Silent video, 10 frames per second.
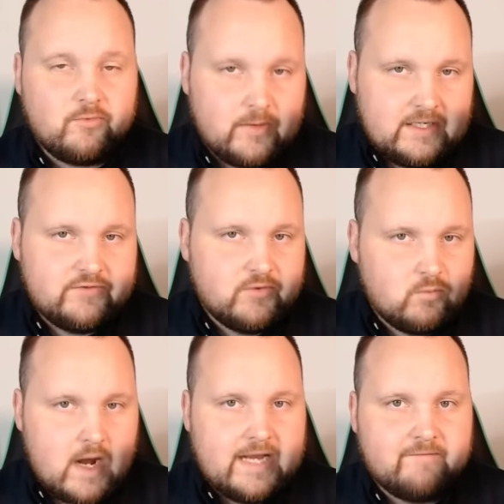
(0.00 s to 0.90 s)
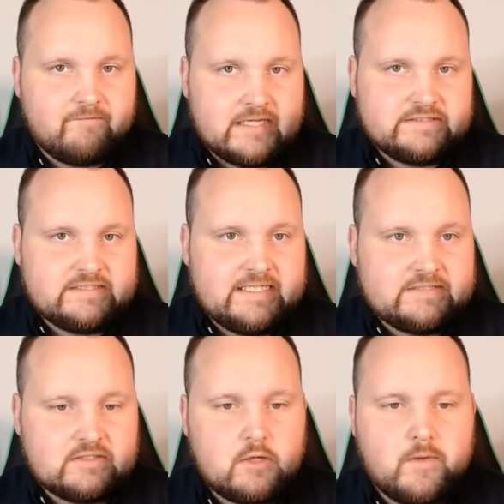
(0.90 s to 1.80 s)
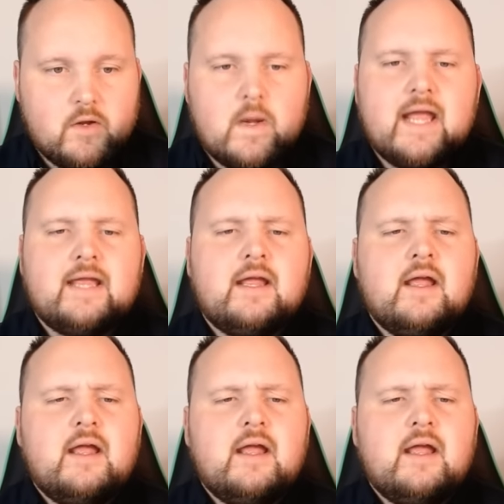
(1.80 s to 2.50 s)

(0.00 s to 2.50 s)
reason why inflation isn't going away.